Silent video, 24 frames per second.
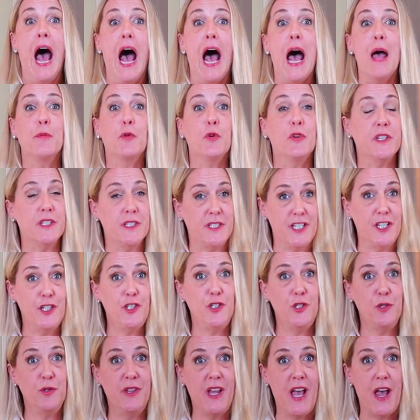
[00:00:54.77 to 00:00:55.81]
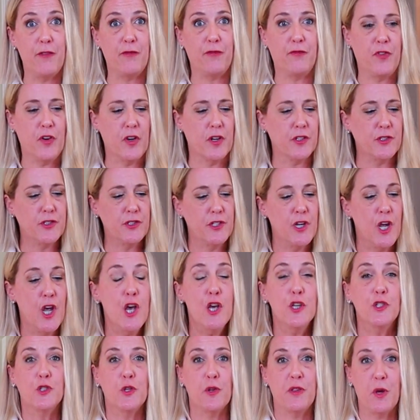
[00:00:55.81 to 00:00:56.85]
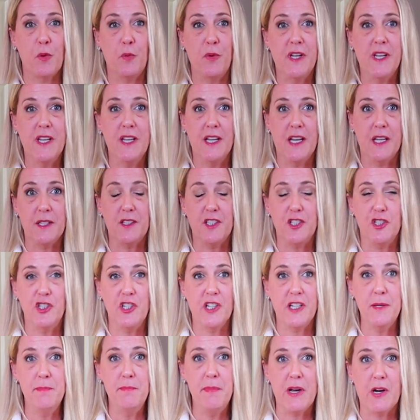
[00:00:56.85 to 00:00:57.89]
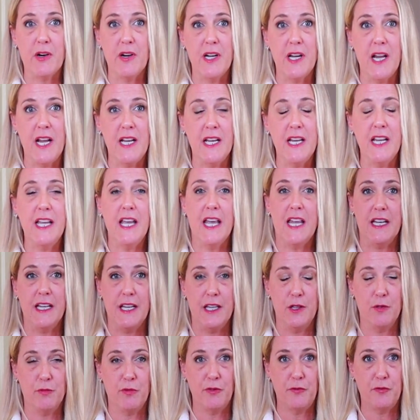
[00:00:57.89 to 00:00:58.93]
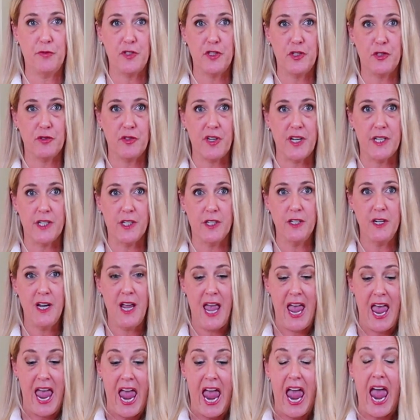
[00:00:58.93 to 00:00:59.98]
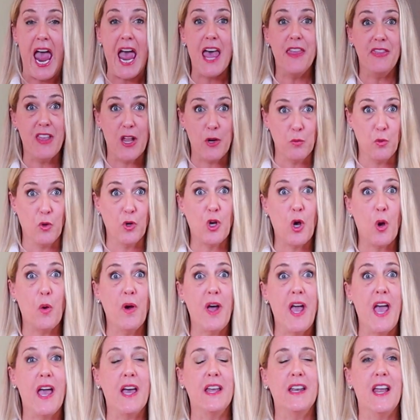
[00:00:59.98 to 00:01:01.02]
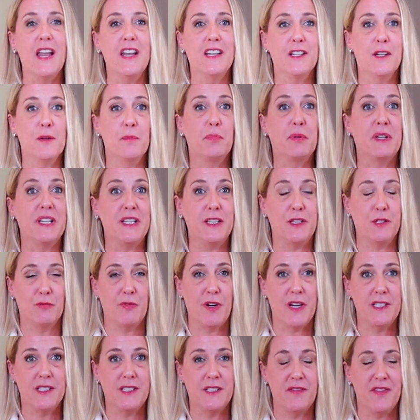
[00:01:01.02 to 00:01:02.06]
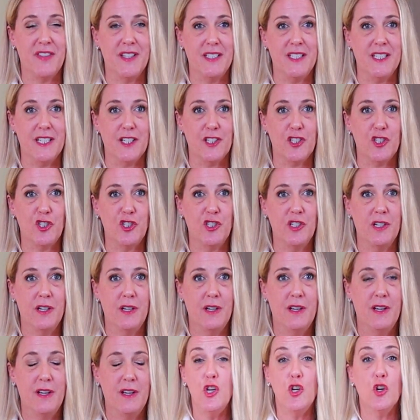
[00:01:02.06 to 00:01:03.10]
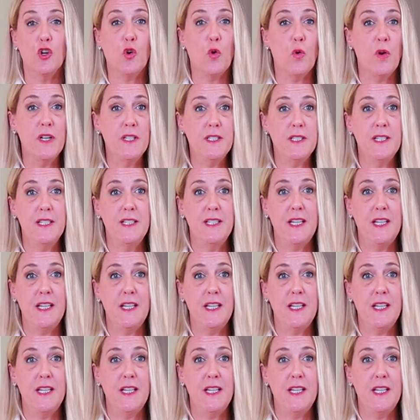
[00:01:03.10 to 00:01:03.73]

I'm going to teach you that first so that we can get the chicken marinating and in the refrigerator, and then we'll go ahead and complete the rest of the dish. You're going to